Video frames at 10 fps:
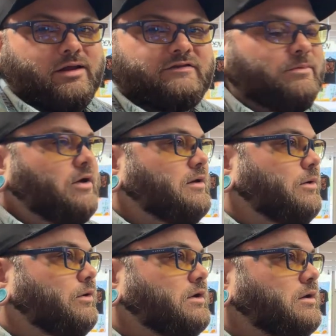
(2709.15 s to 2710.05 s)
It's about
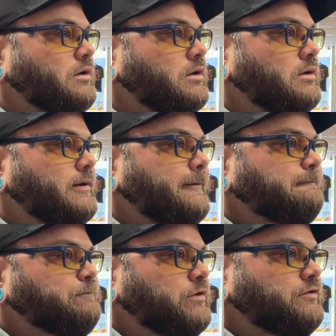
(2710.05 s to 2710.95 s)
networking,
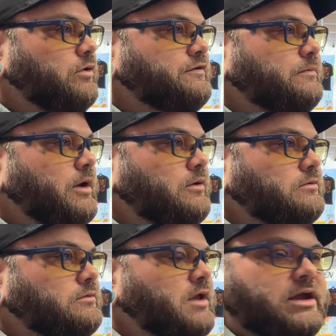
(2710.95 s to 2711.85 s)
so it's about
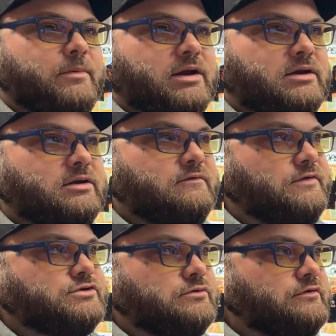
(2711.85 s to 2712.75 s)
like-minded
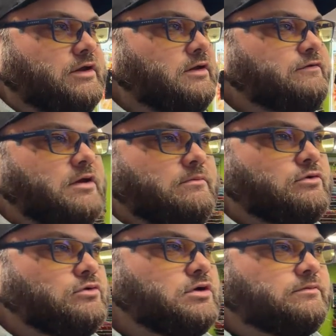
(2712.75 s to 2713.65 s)
individuals. And if something
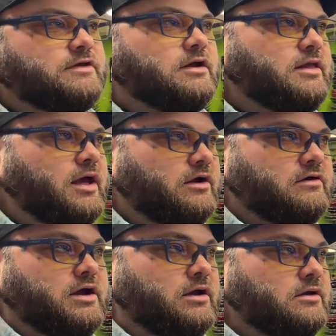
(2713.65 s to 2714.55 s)
cool comes out of that,
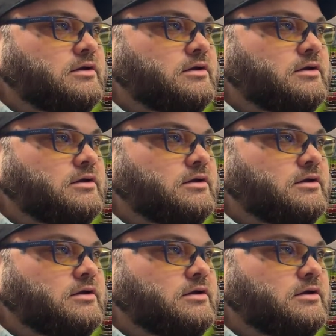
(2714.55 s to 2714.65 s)
great.